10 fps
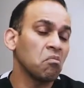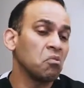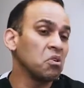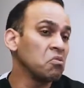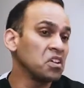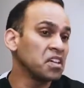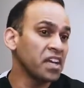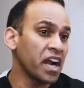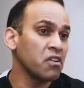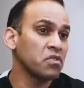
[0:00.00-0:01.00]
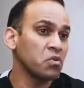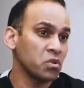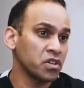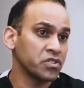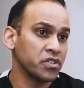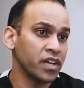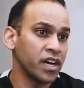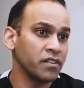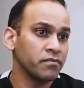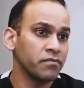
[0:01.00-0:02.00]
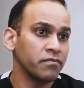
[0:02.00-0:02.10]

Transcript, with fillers: Yeah. We don't really care if it works or not,